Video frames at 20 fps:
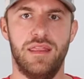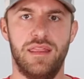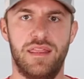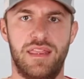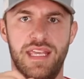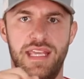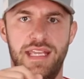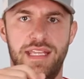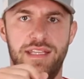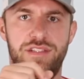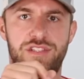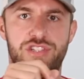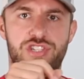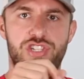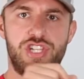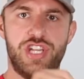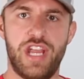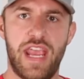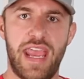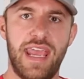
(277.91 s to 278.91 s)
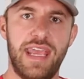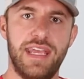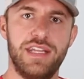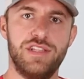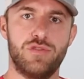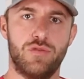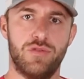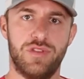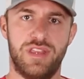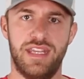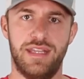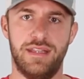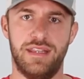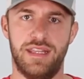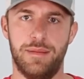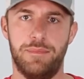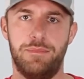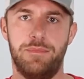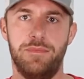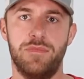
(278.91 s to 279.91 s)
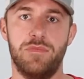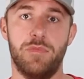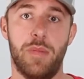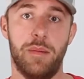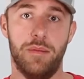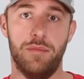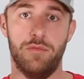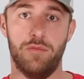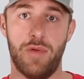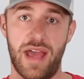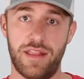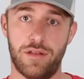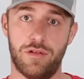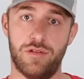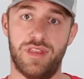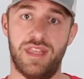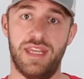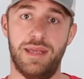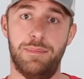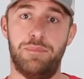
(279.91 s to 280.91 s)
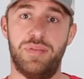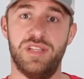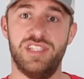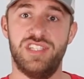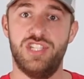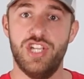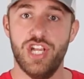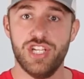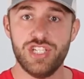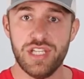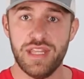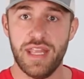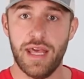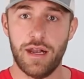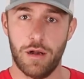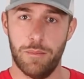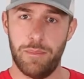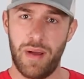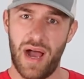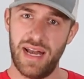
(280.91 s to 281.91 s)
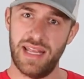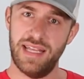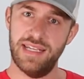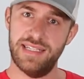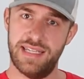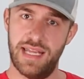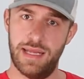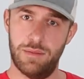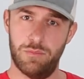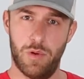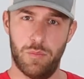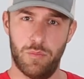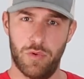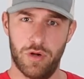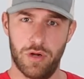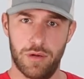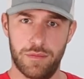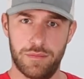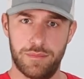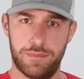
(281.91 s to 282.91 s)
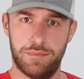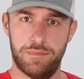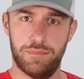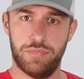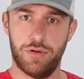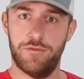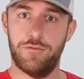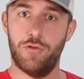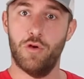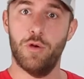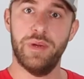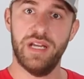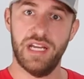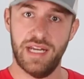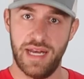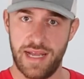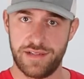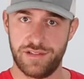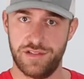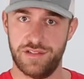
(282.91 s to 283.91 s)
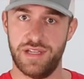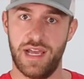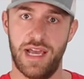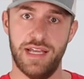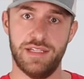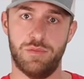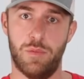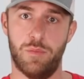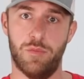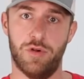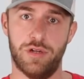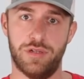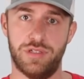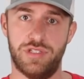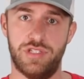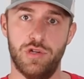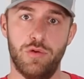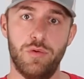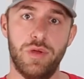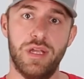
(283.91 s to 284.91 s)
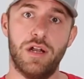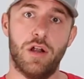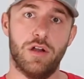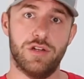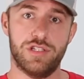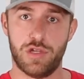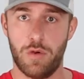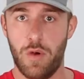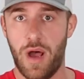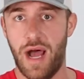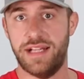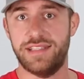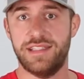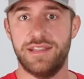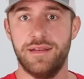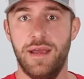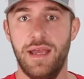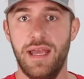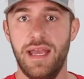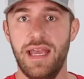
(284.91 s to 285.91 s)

the change or the position that our body is in when we're performing an exercise, when we're doing our squats,